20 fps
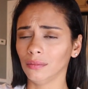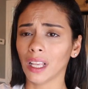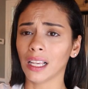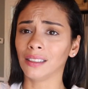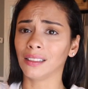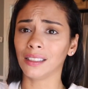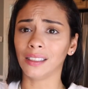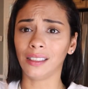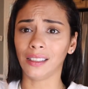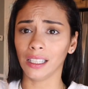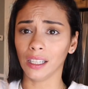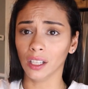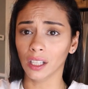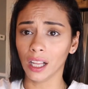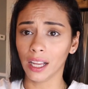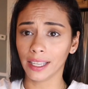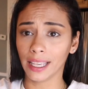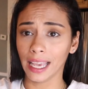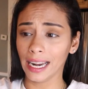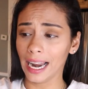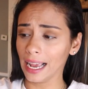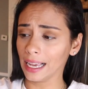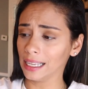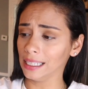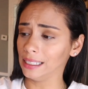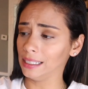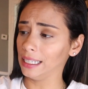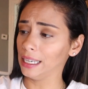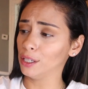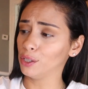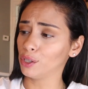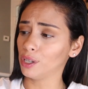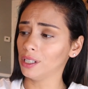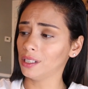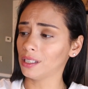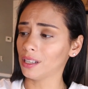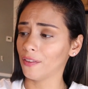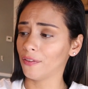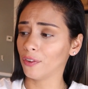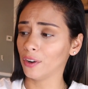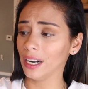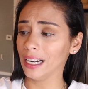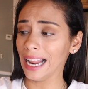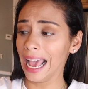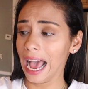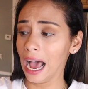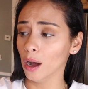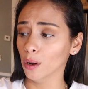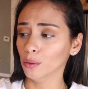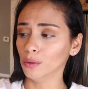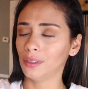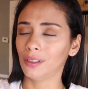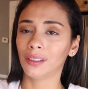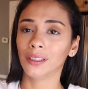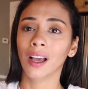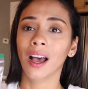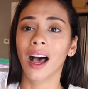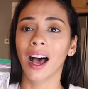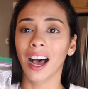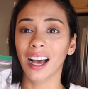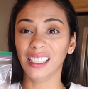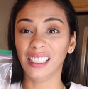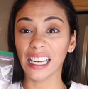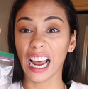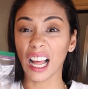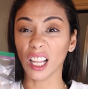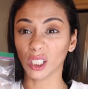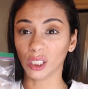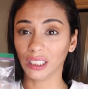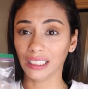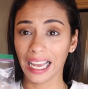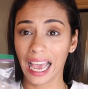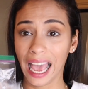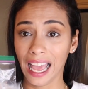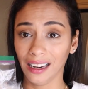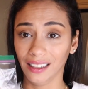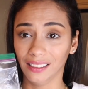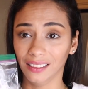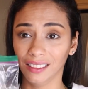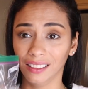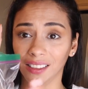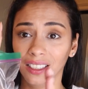is a steal, again, at Cassandra's. For an ounce, $1.10.